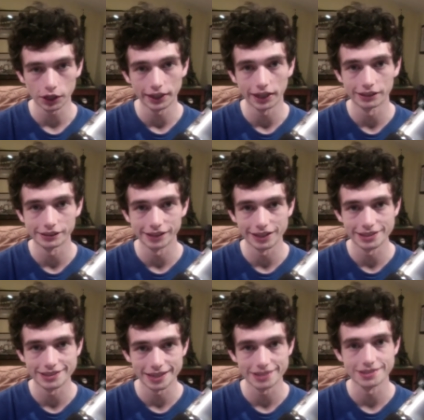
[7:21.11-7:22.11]
99
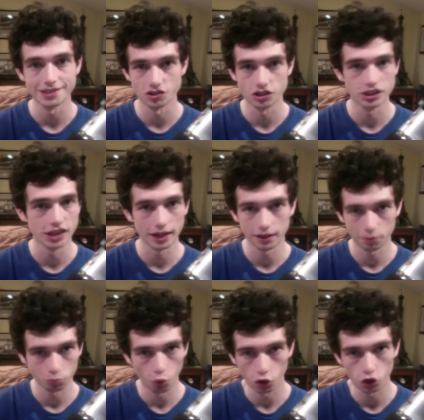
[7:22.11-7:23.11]
cents to just get
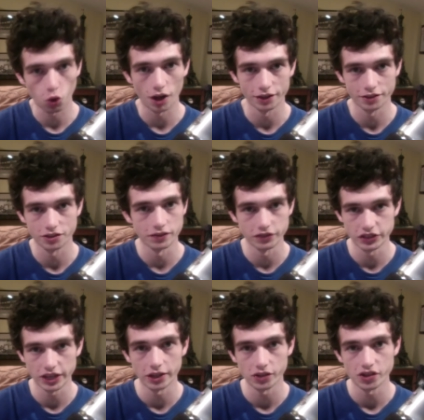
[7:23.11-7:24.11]
more quantity of
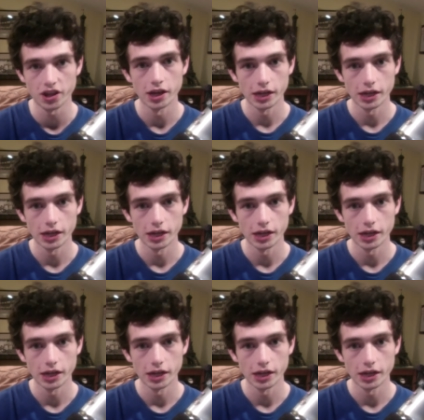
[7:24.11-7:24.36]
sales,